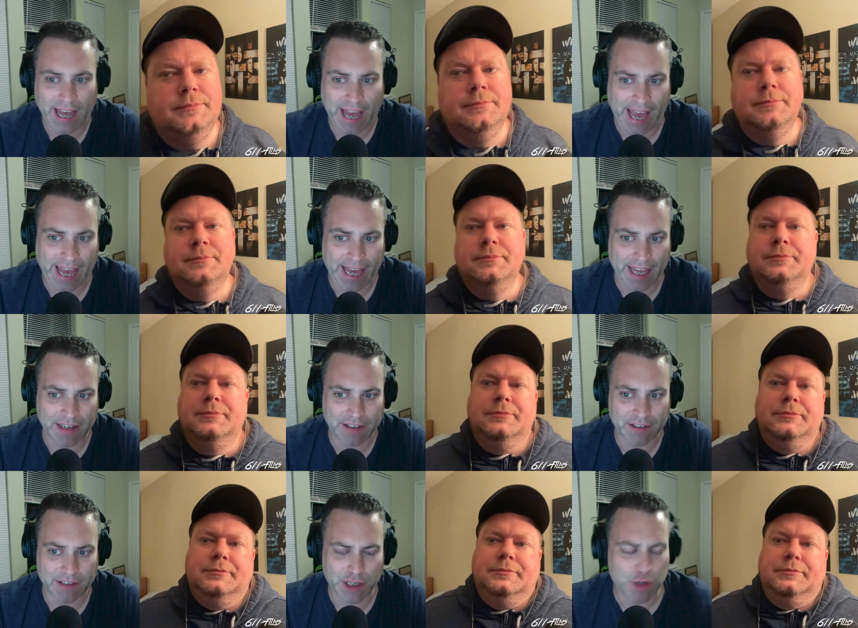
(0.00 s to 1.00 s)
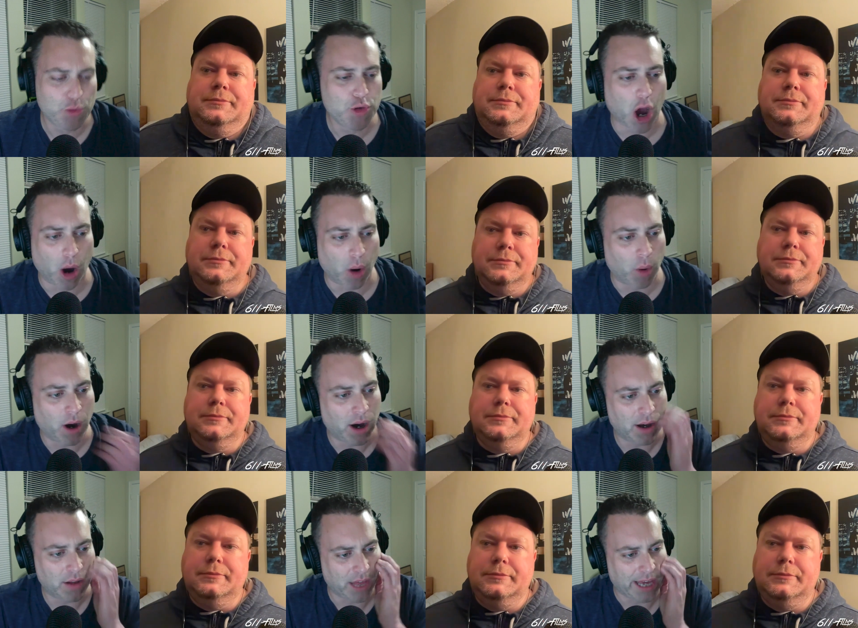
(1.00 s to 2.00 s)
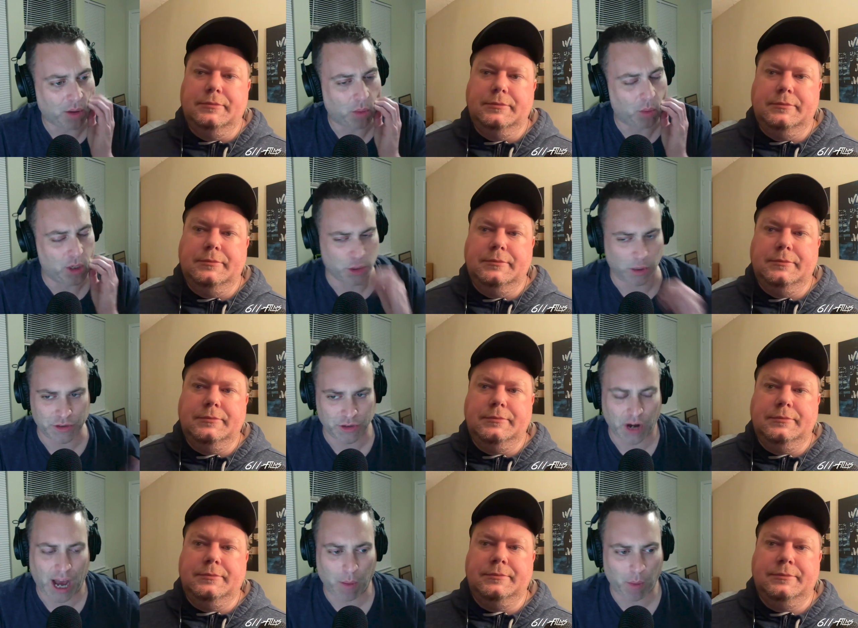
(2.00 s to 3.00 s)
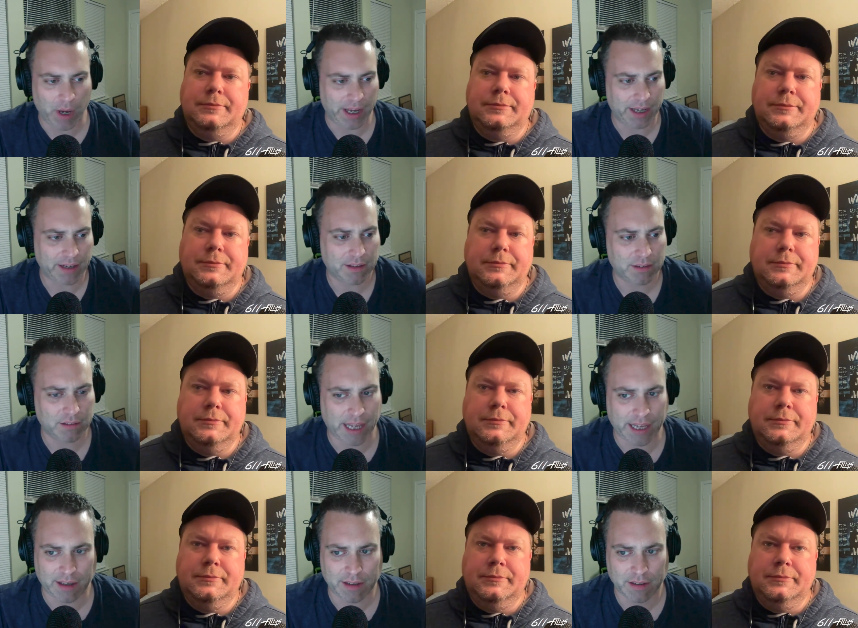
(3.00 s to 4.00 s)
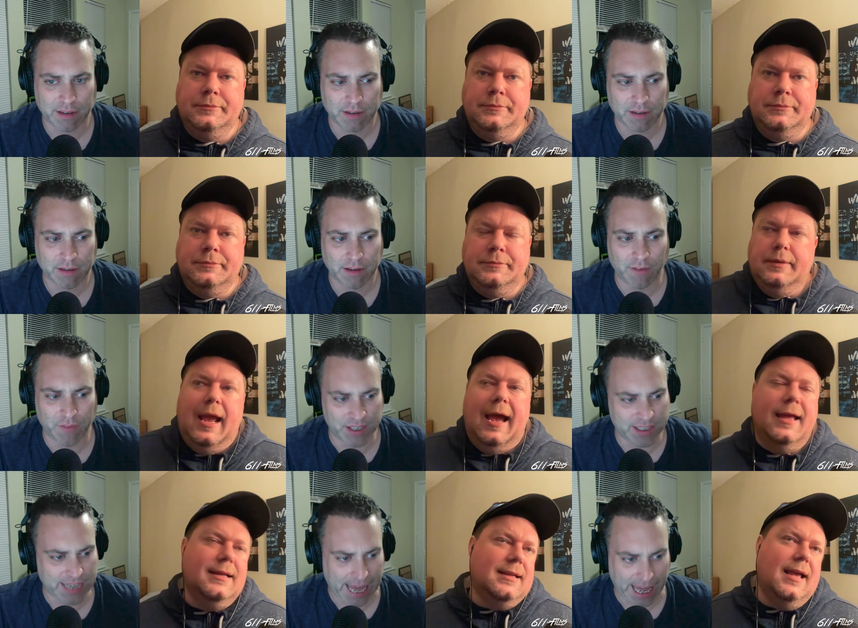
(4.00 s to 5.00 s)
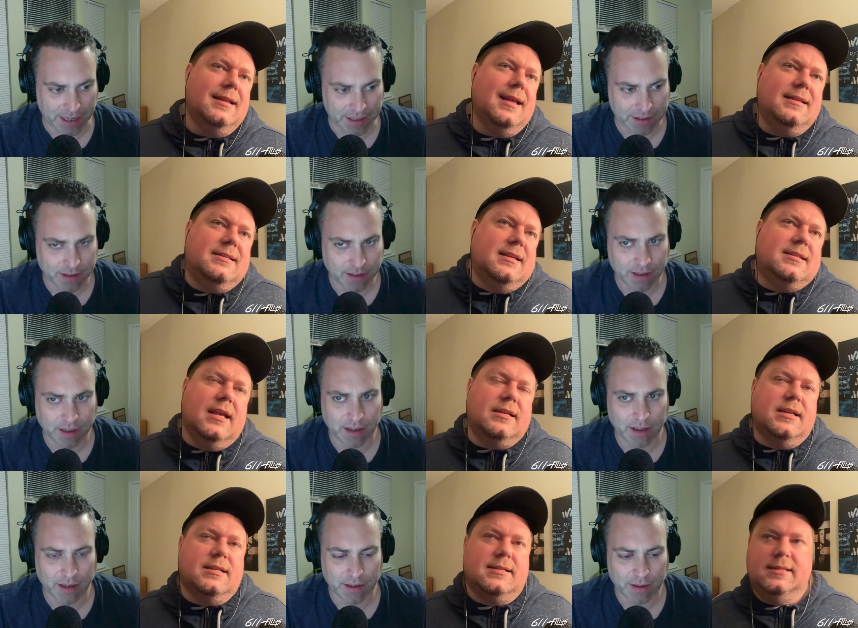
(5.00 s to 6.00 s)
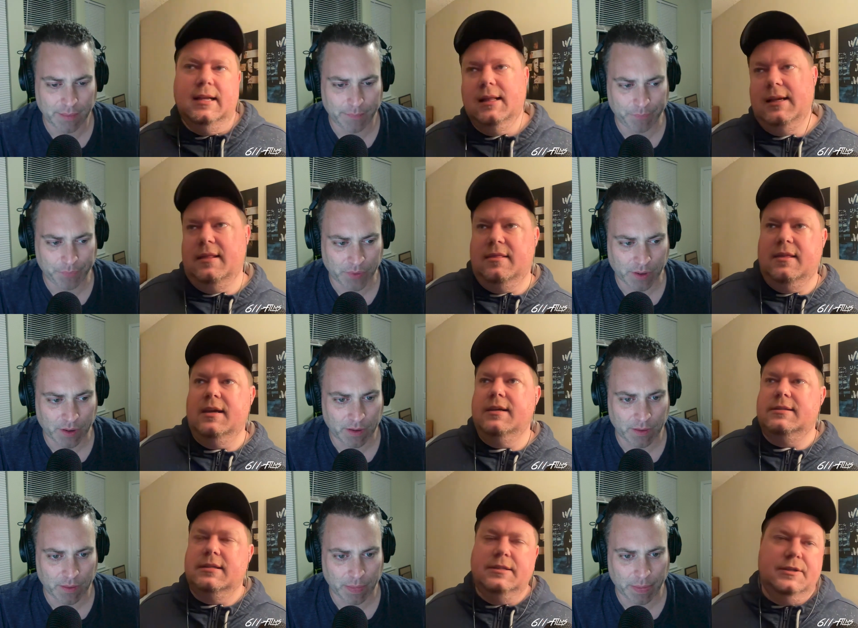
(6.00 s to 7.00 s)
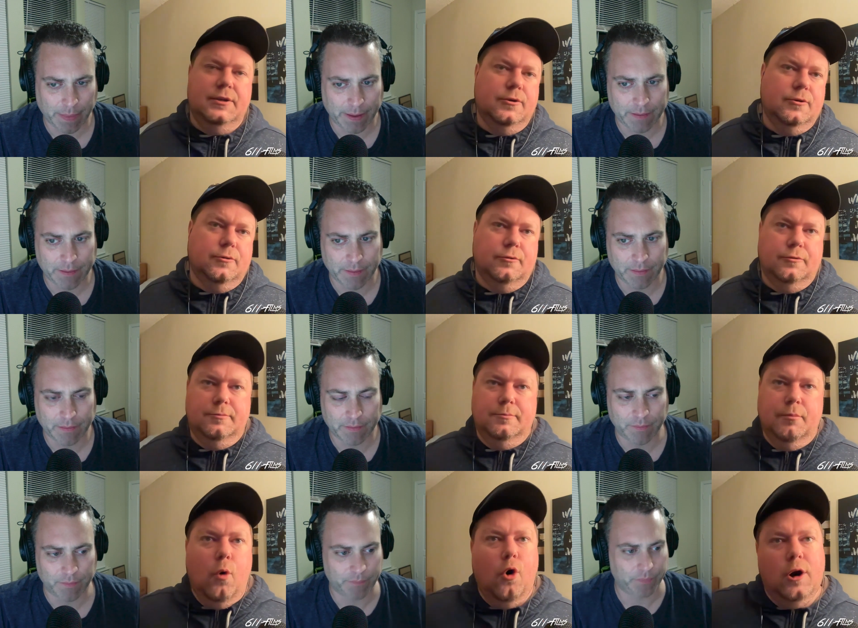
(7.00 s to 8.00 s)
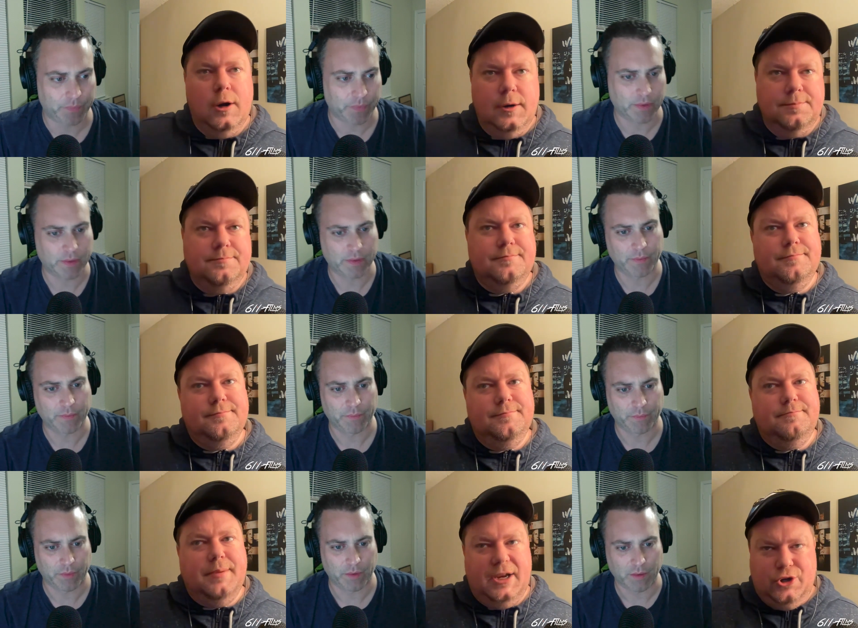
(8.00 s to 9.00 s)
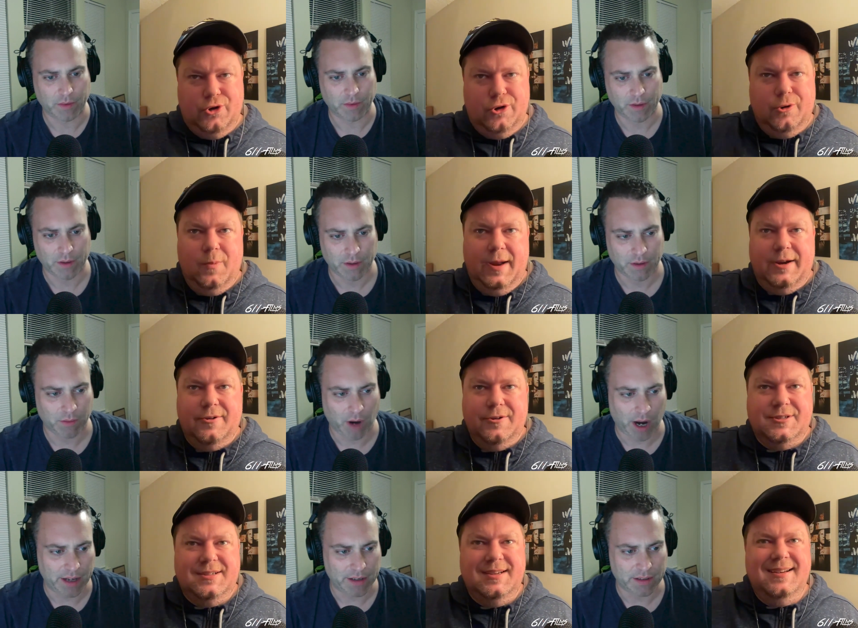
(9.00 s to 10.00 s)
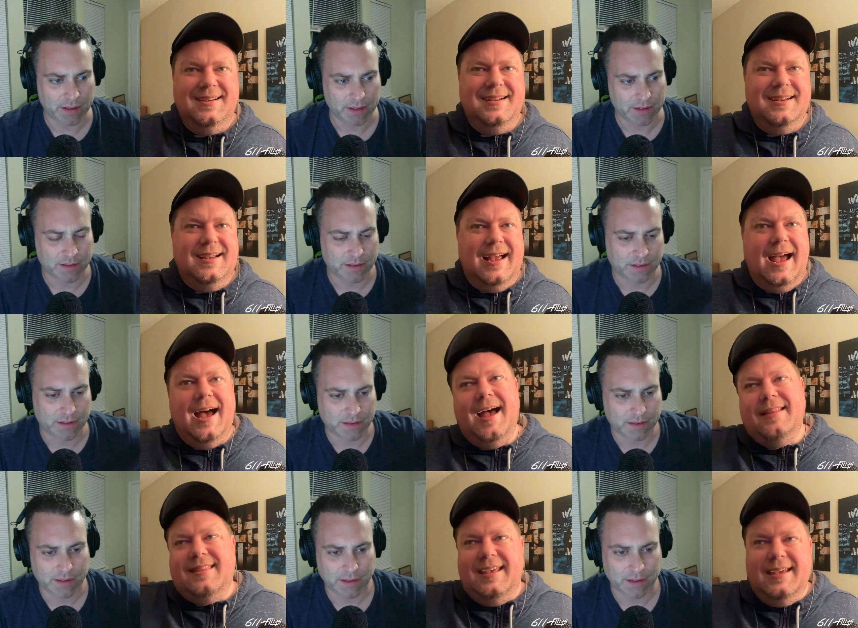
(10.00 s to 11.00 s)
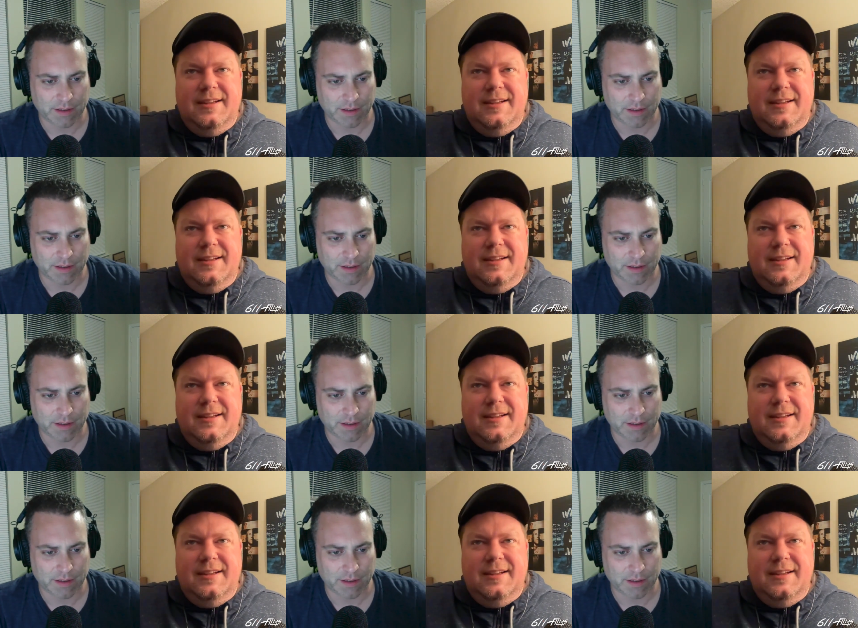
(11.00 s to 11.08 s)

Speaker 1: and and you know like which ones are not winning like yeah it, it,
Speaker 2: it's just such a silly thing to do more picture winners right at, at the end